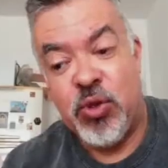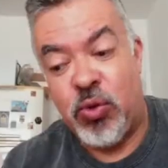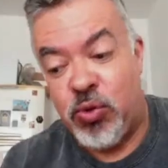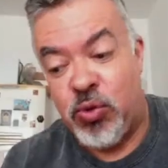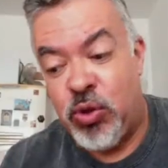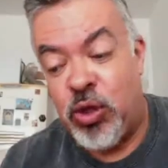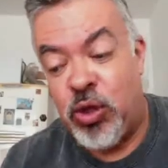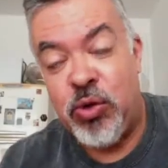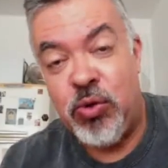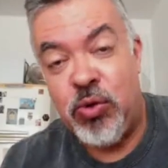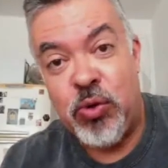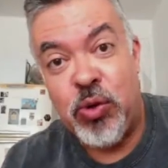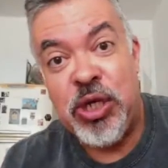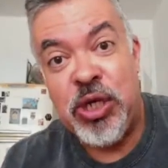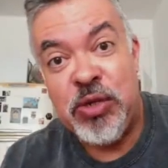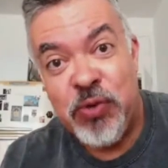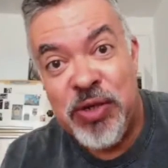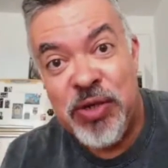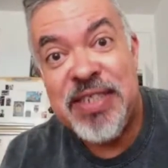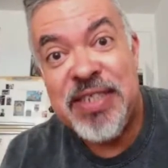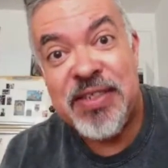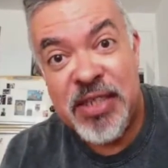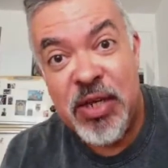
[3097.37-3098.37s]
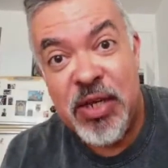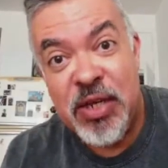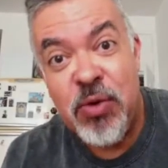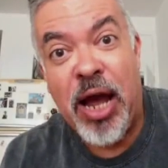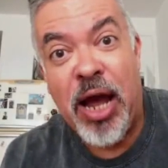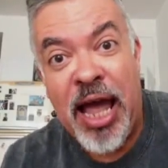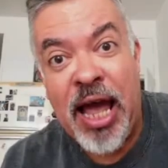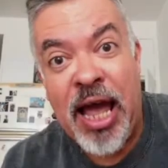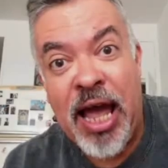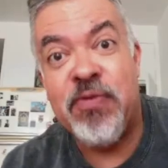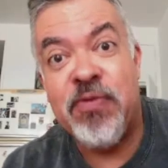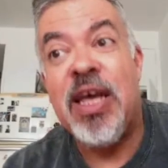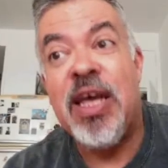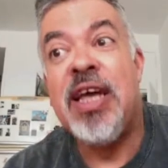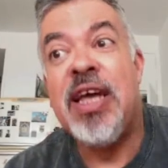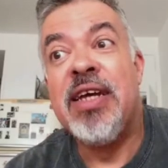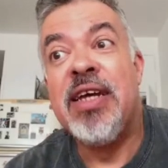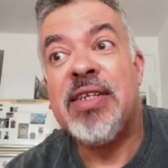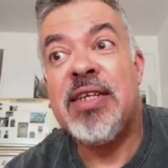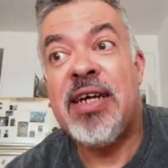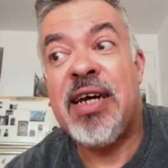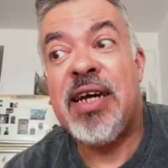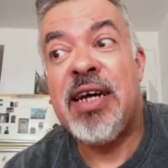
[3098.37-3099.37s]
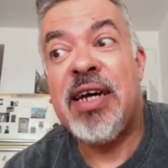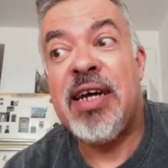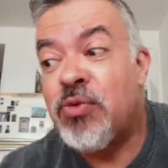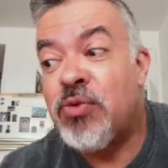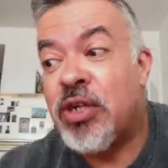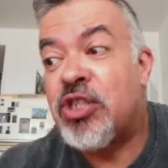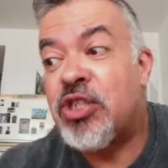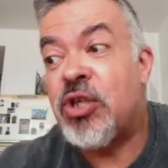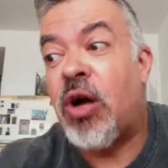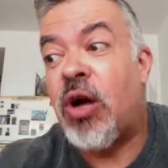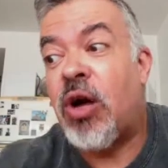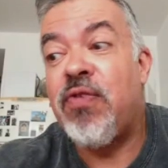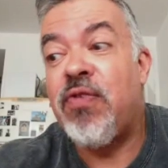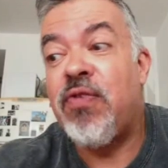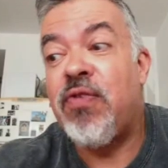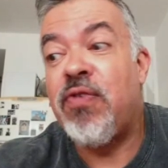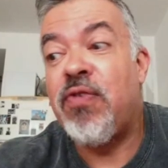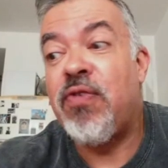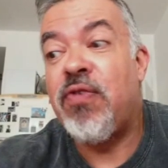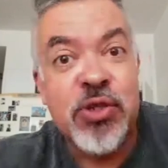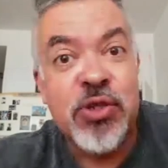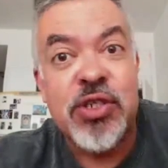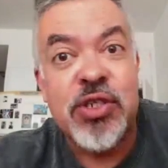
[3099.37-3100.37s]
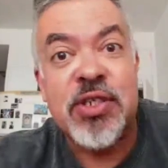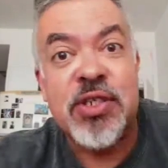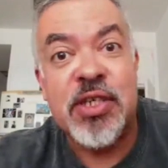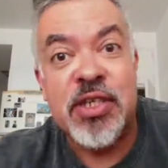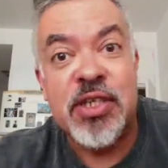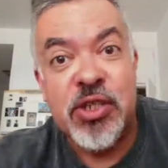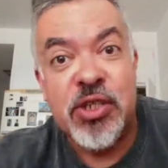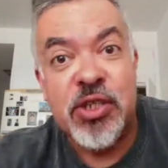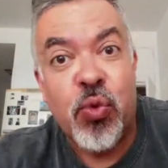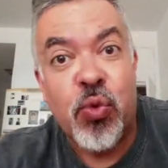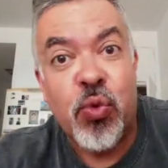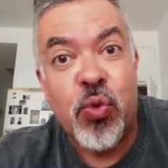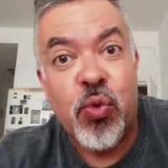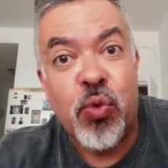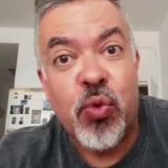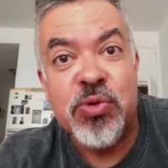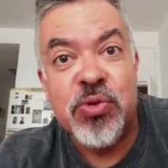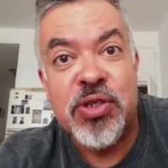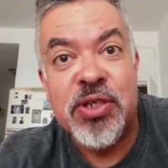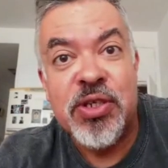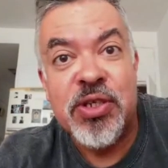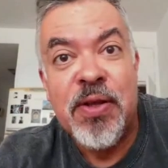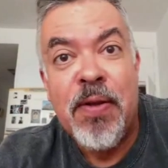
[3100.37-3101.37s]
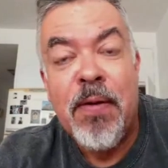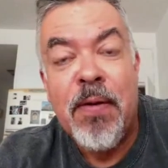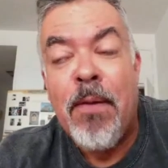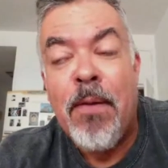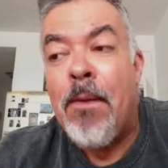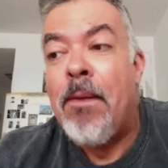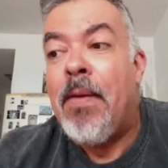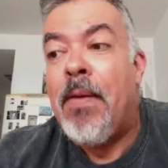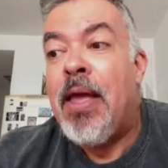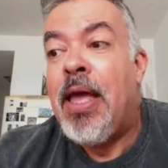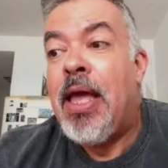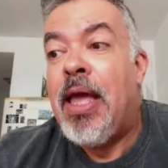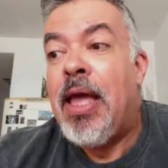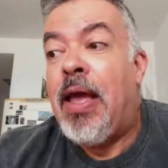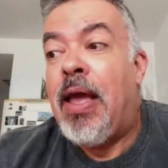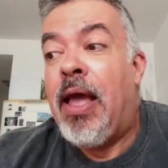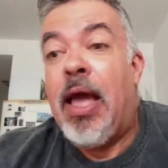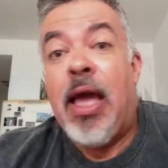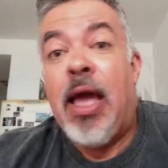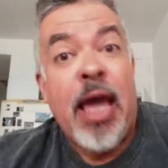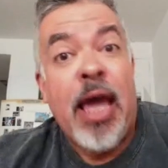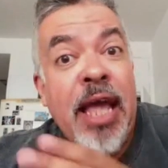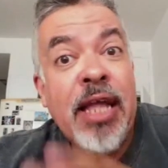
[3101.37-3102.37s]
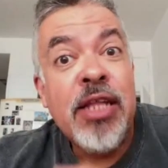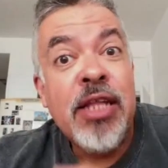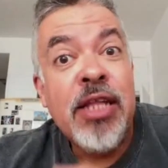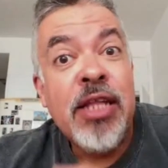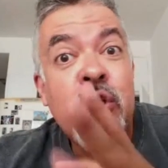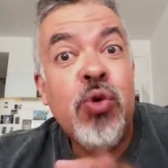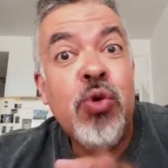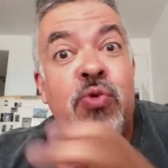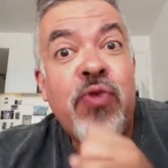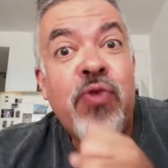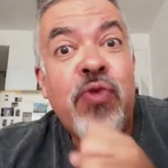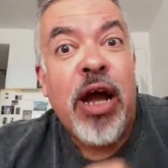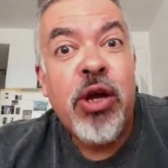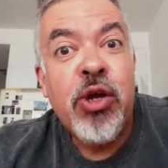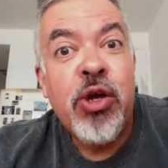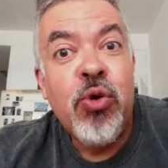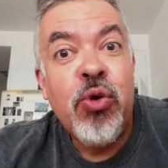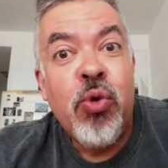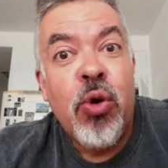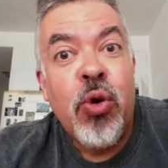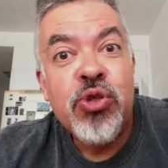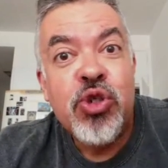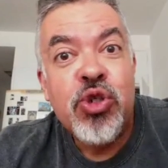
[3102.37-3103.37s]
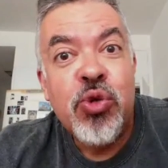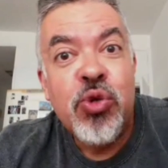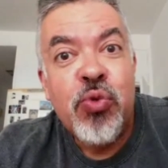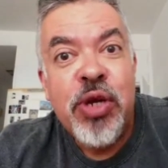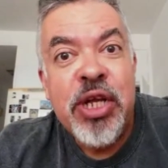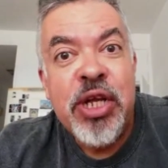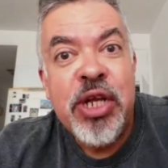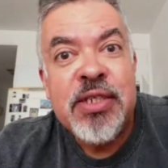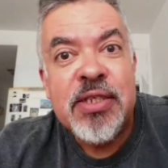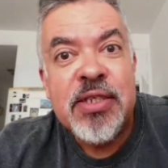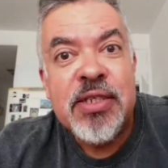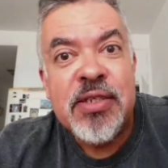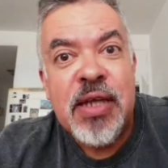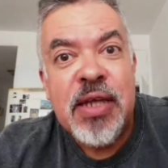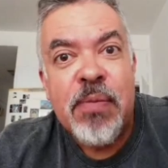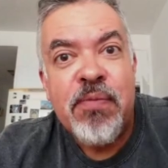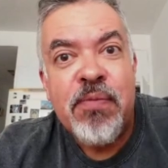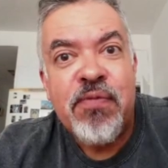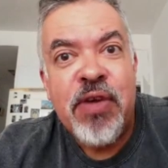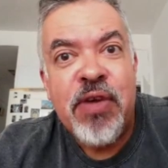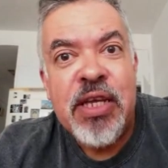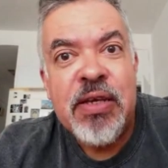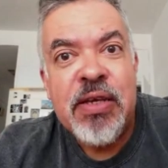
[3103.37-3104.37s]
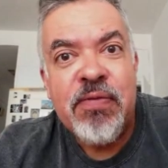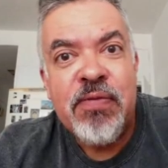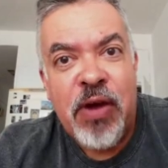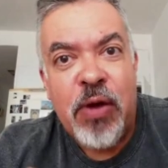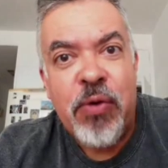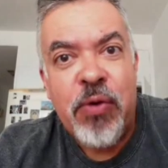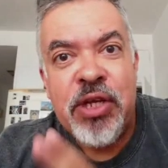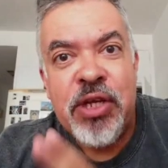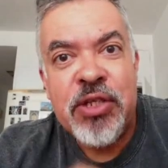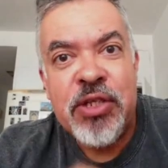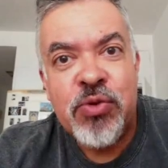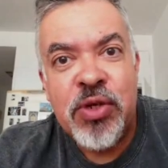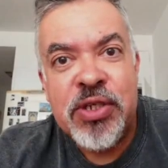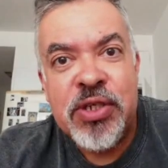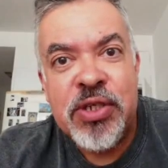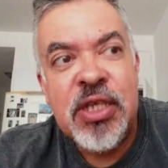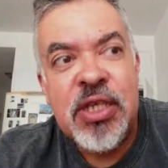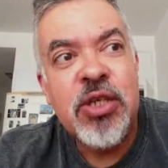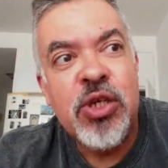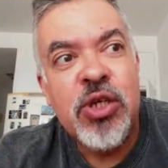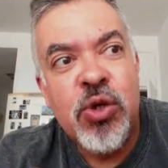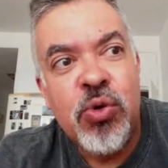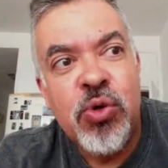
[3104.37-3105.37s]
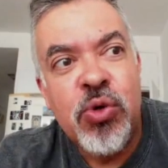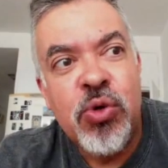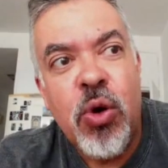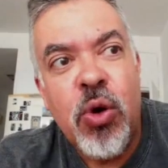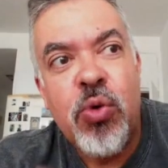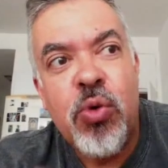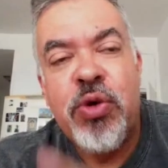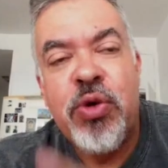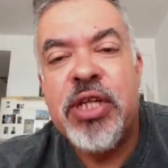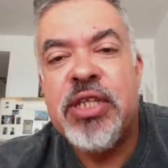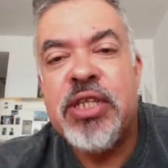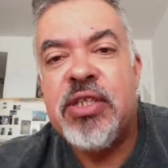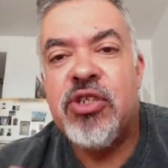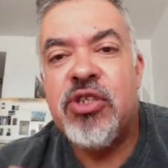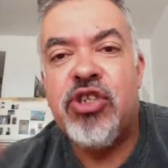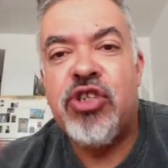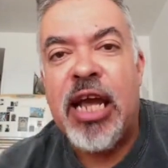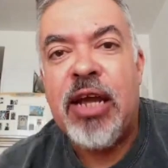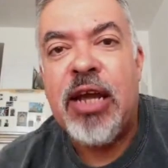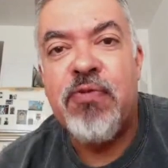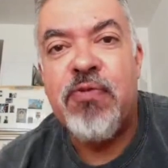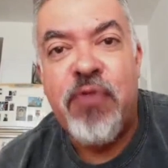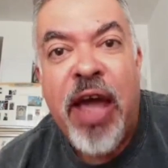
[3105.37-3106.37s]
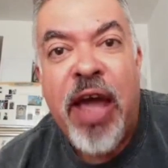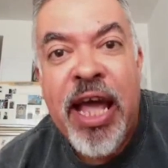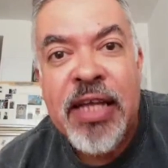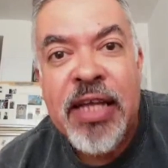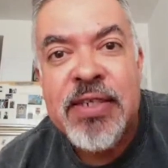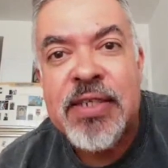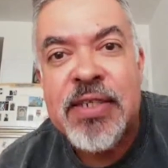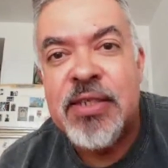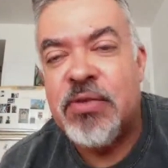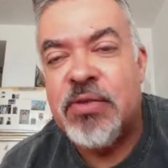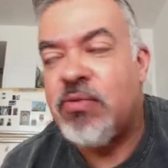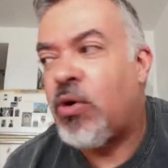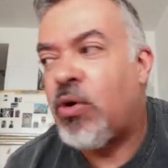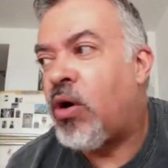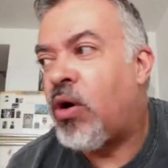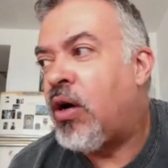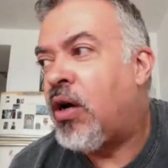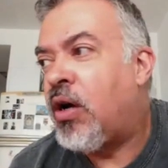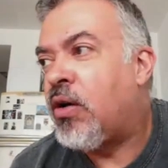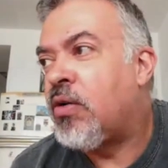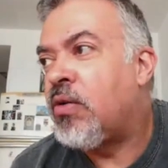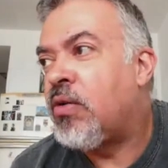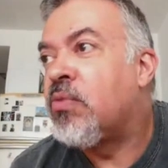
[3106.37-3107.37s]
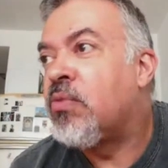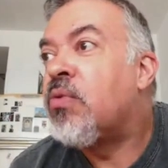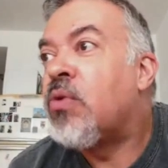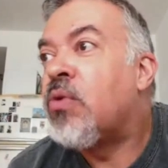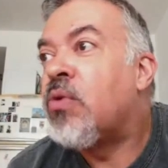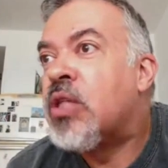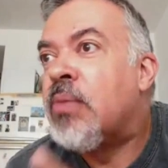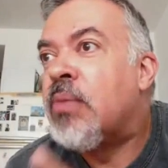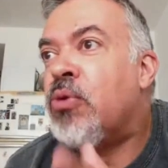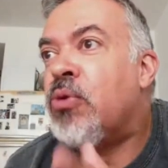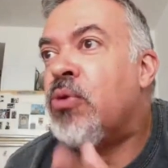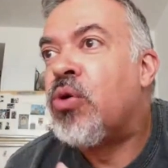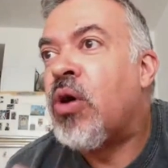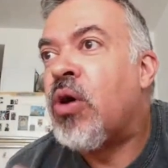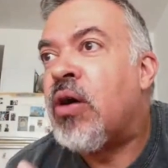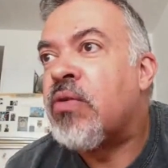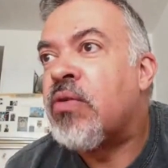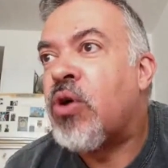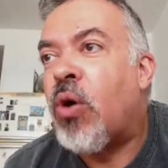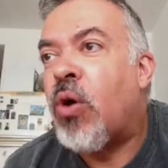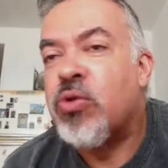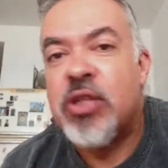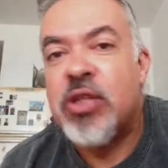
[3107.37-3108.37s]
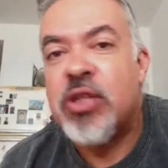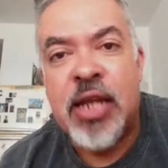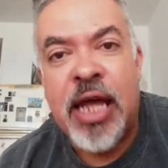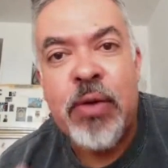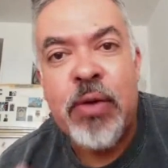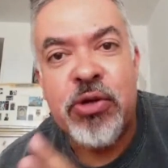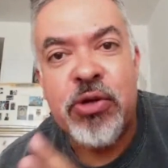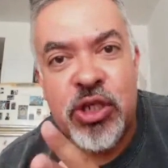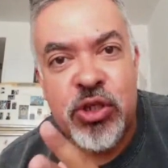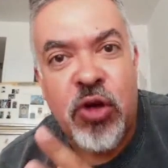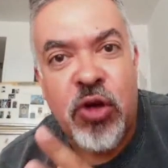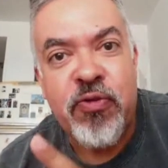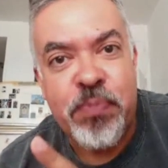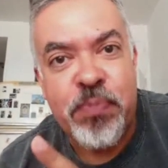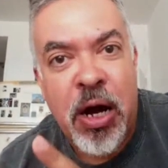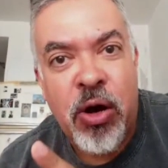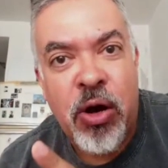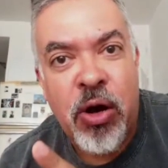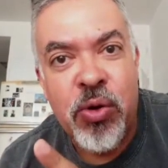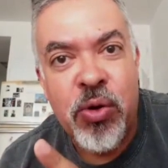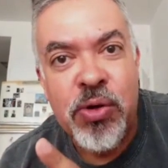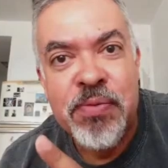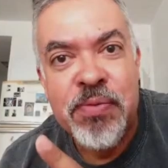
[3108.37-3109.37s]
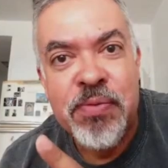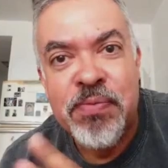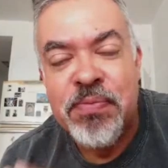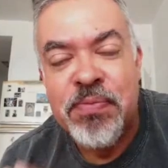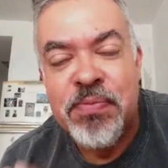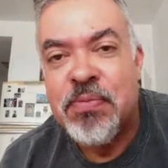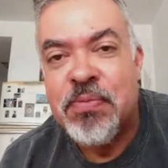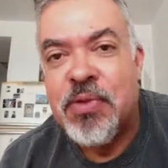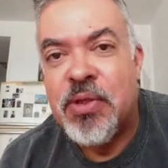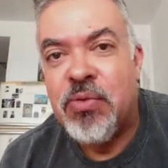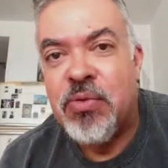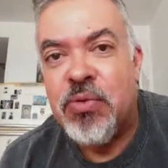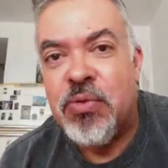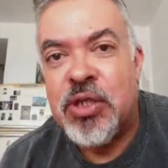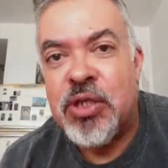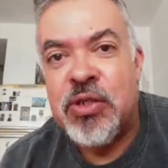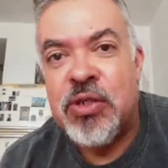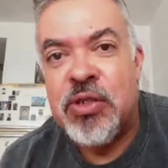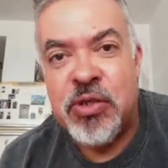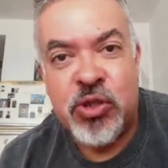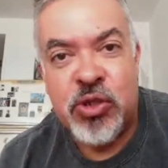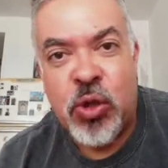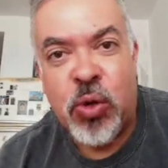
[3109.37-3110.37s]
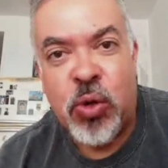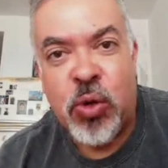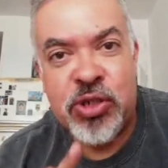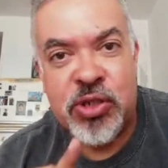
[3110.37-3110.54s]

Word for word: we, we still have hundreds of languages in the world. And you, you want to read something very interesting, you go read Jack Vance uh, in a book uh, called The Languages of Pao, which yeah. talks